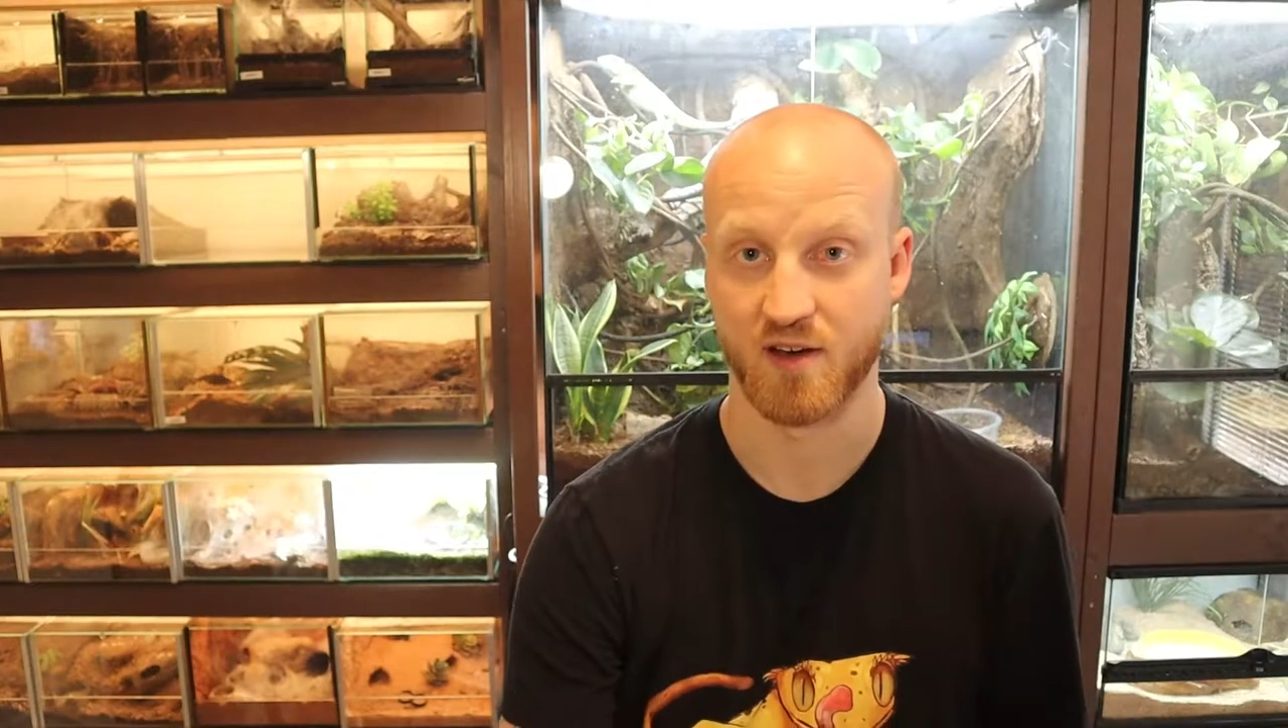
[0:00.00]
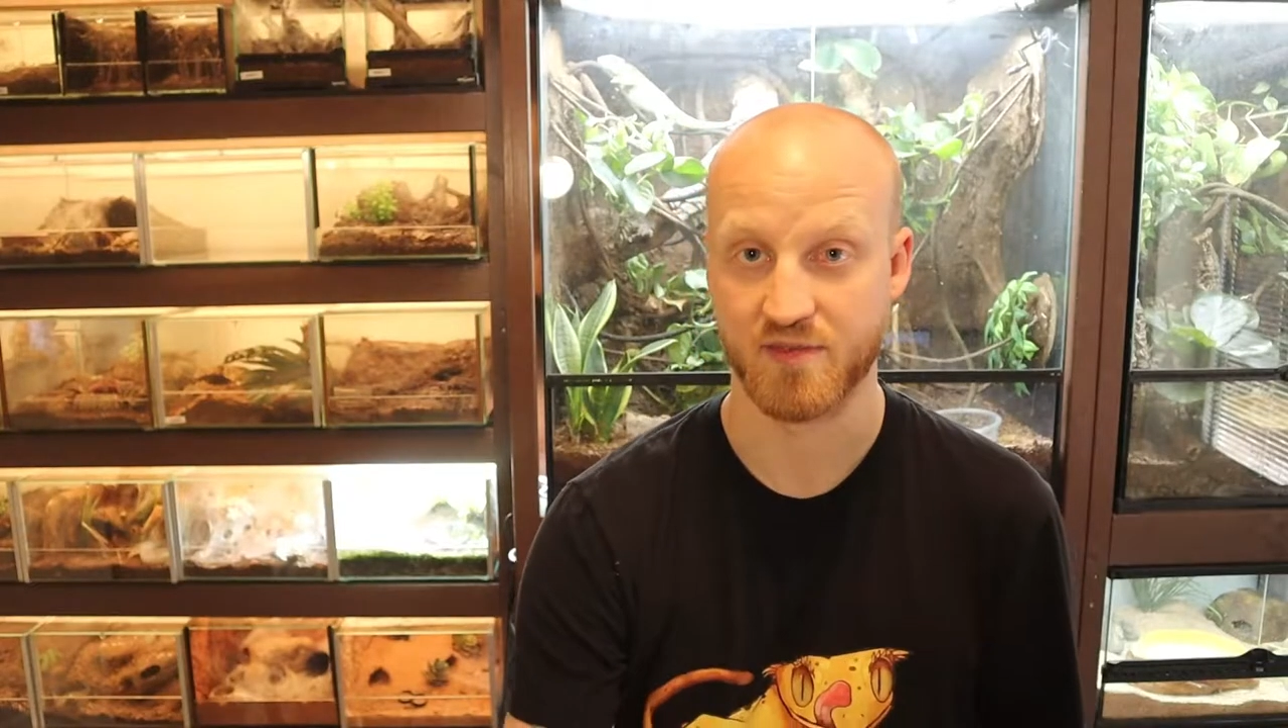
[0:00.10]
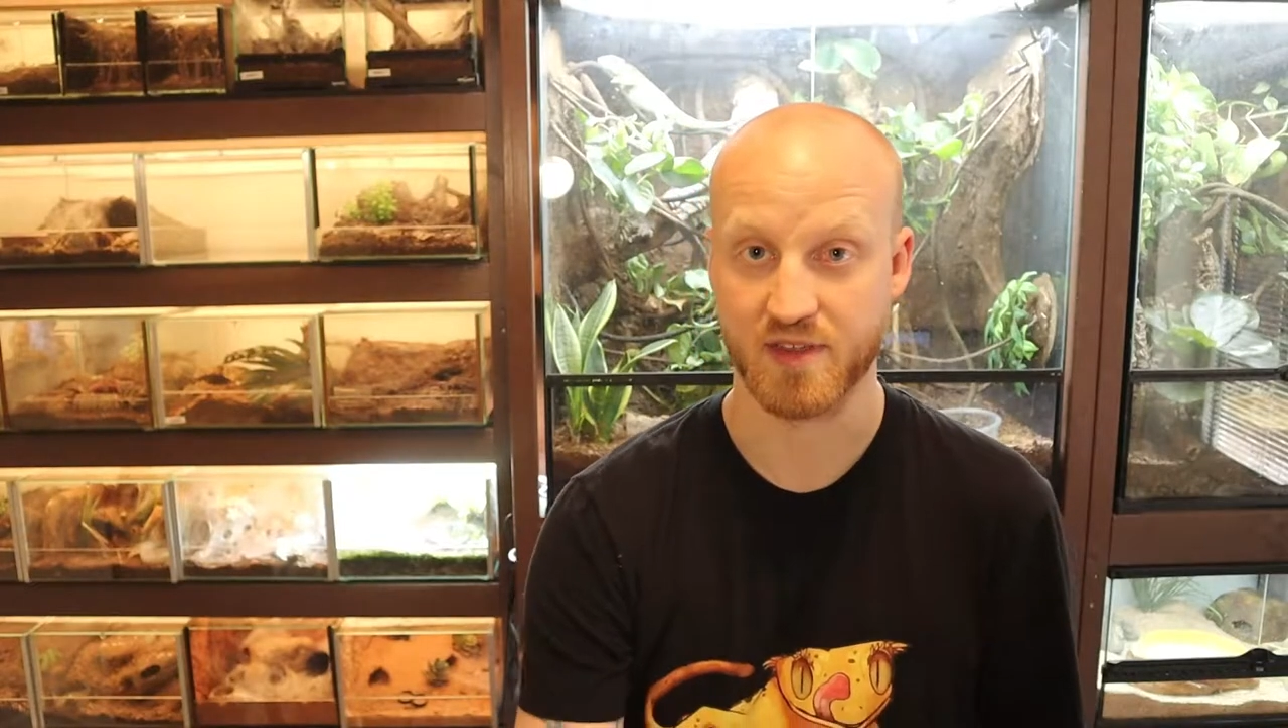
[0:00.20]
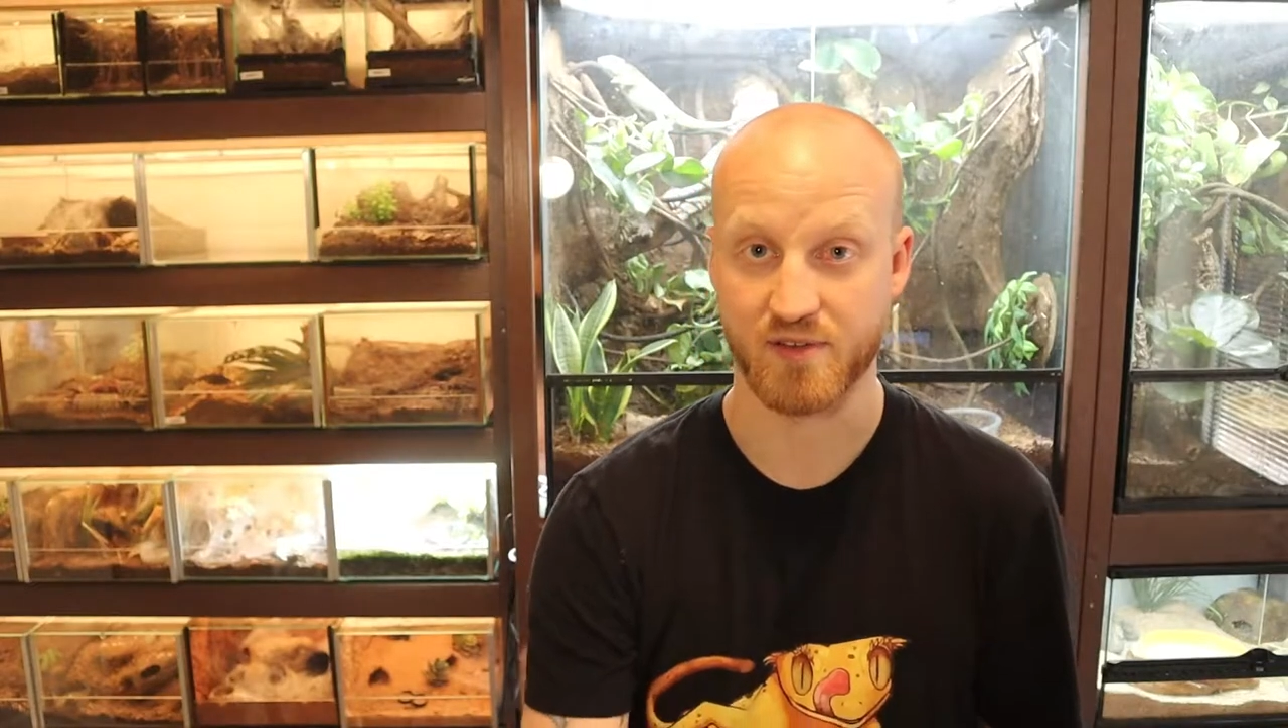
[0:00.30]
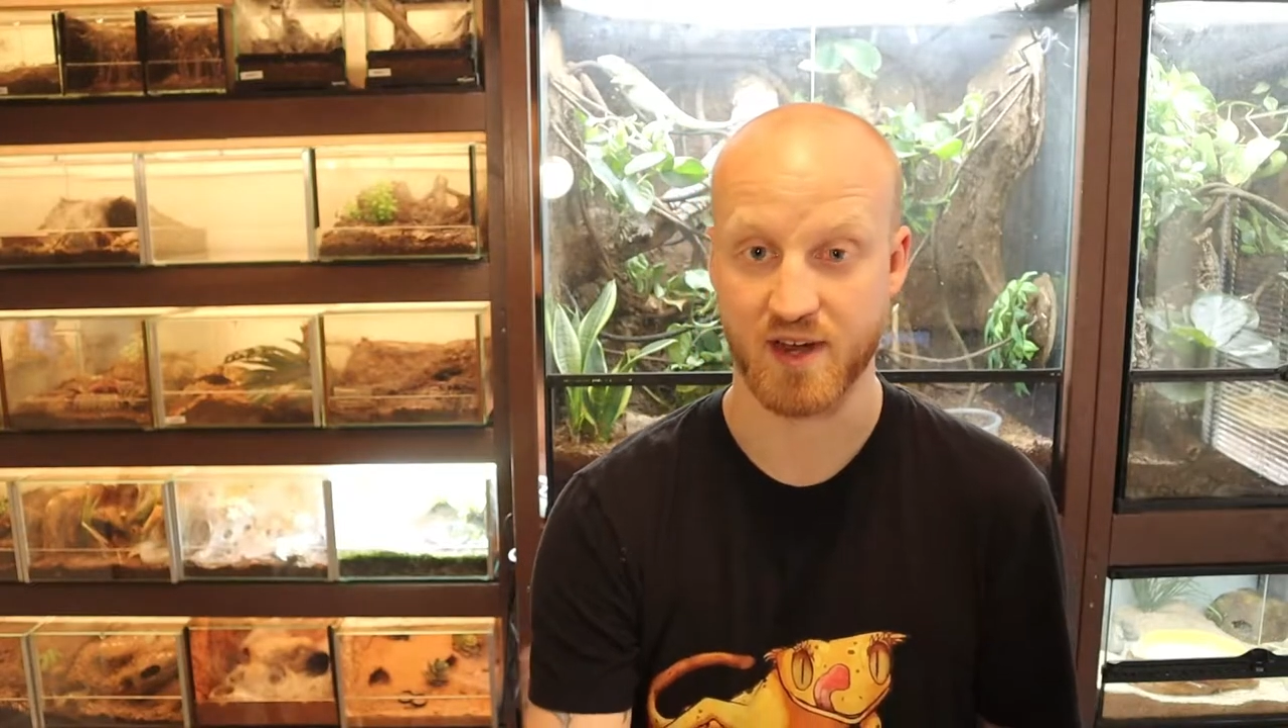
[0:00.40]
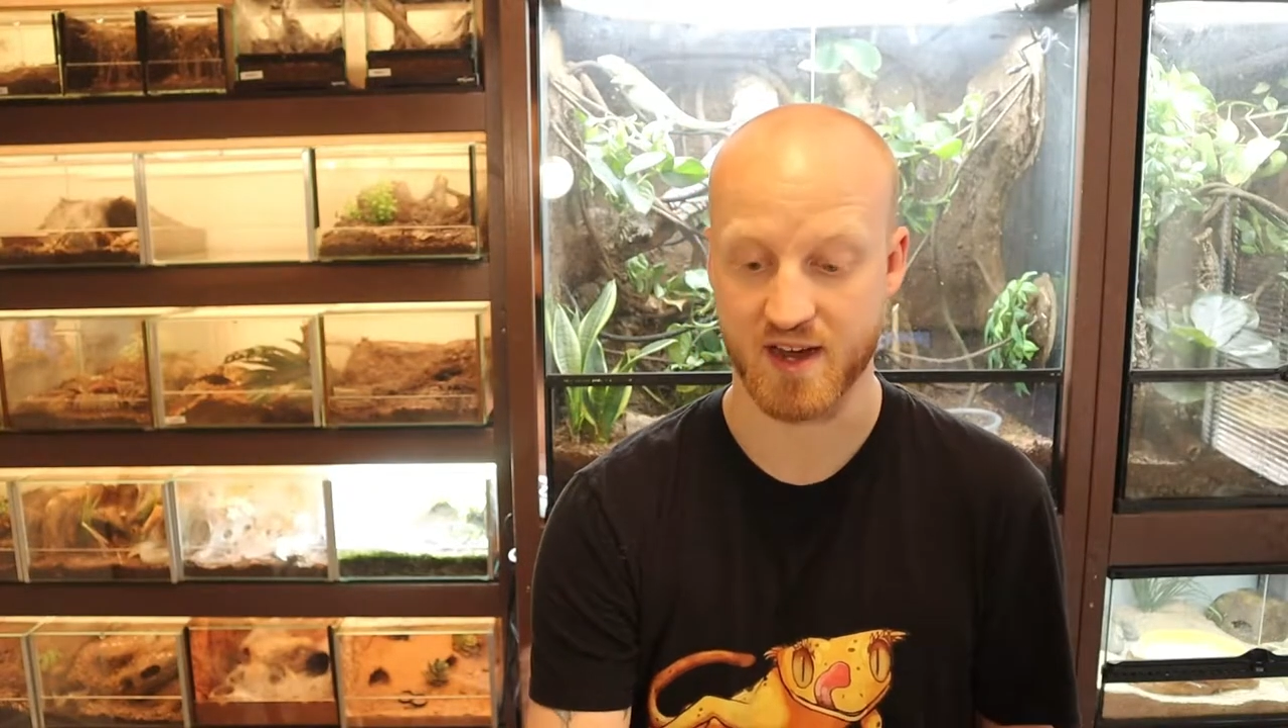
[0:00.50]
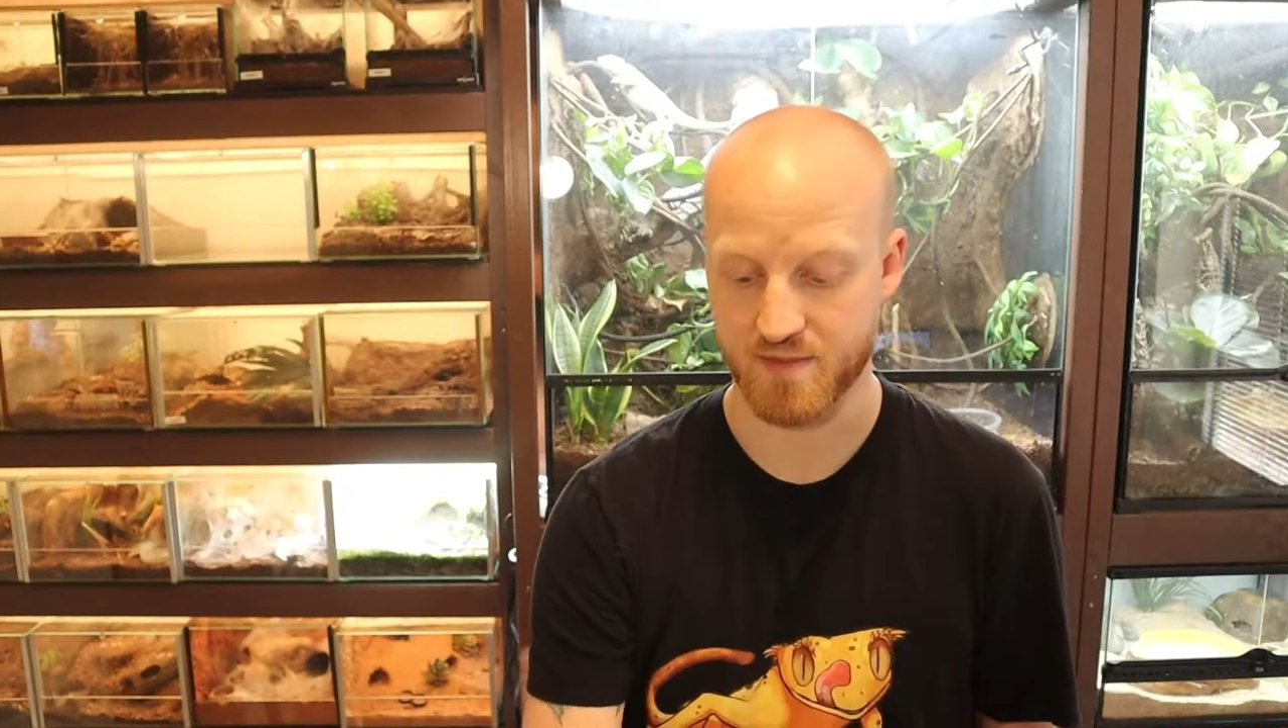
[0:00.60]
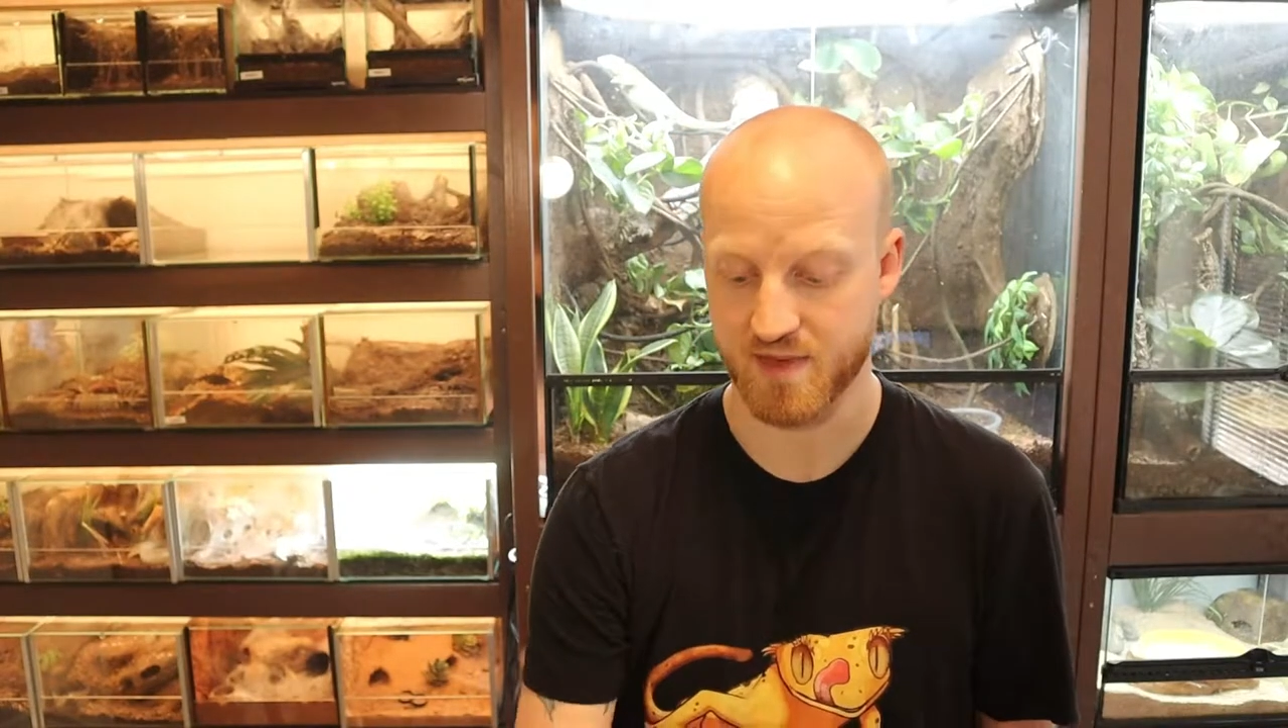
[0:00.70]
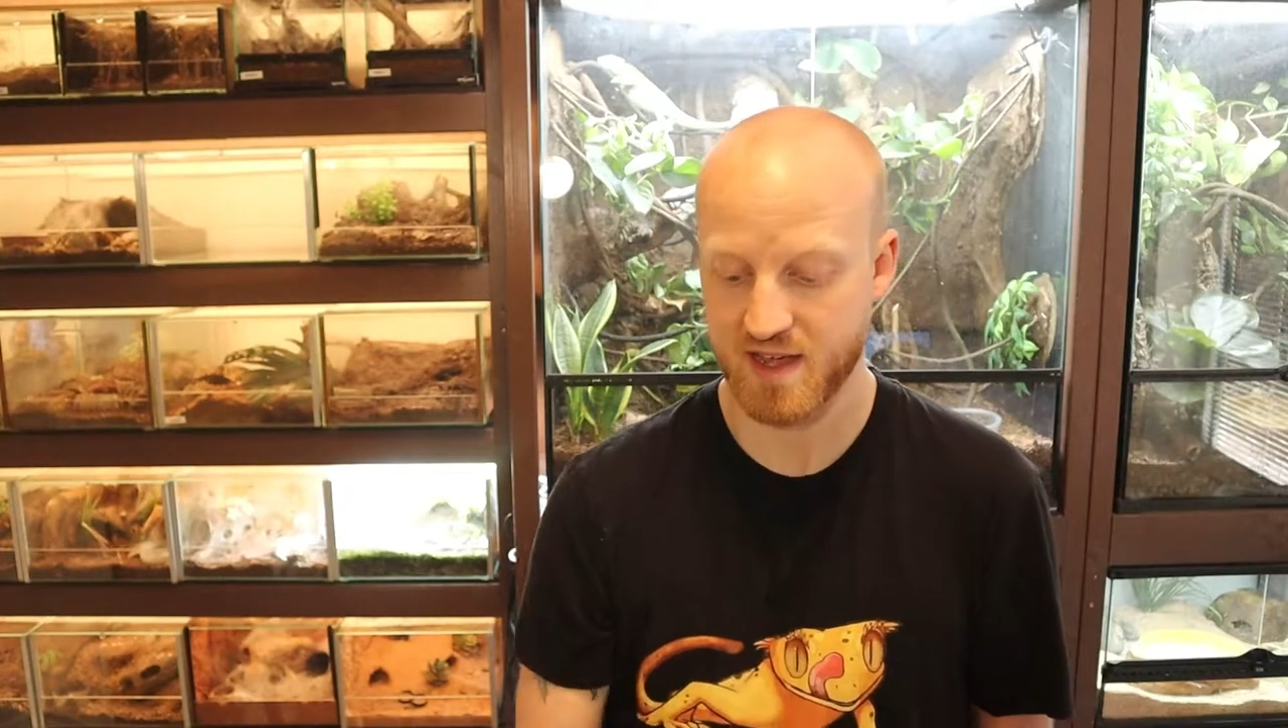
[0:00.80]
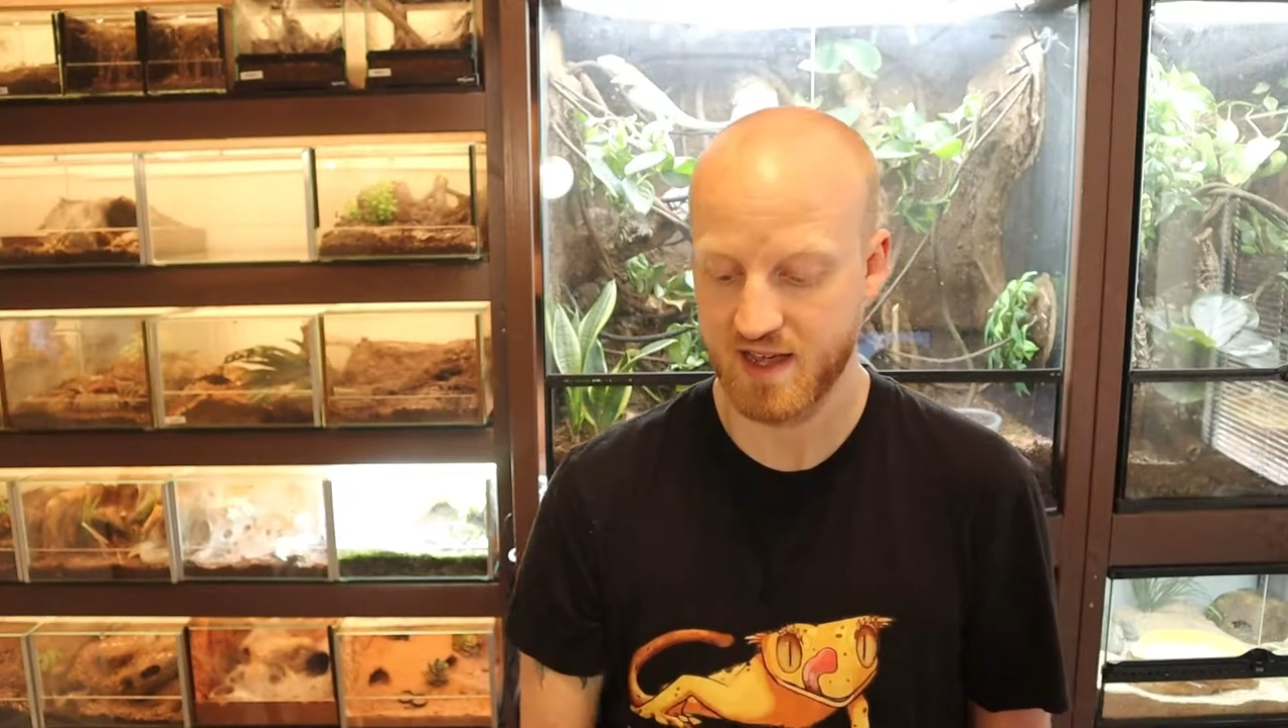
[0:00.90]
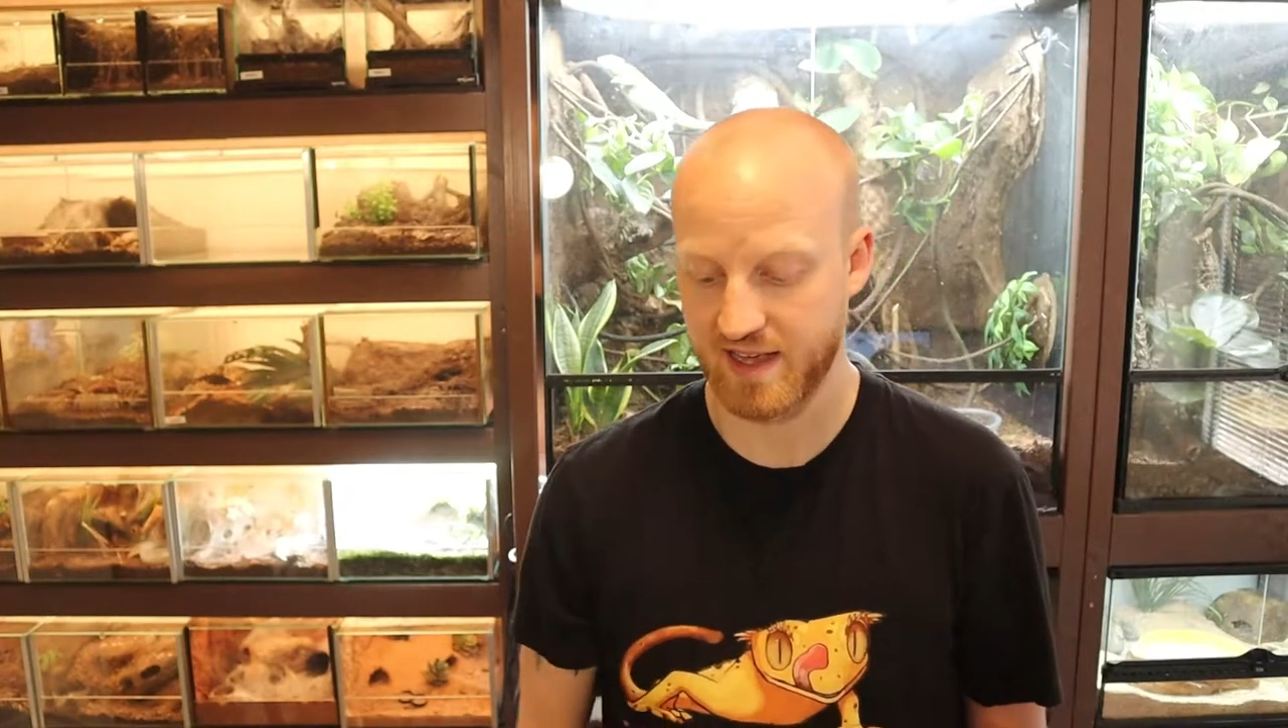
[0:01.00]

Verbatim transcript: of the terrarium,